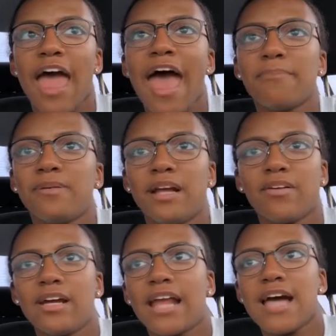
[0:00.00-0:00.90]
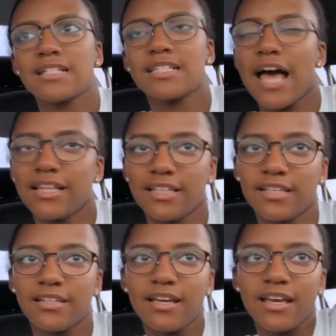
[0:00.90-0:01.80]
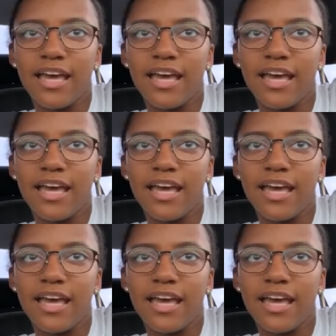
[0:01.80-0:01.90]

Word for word: at Panera and had a salad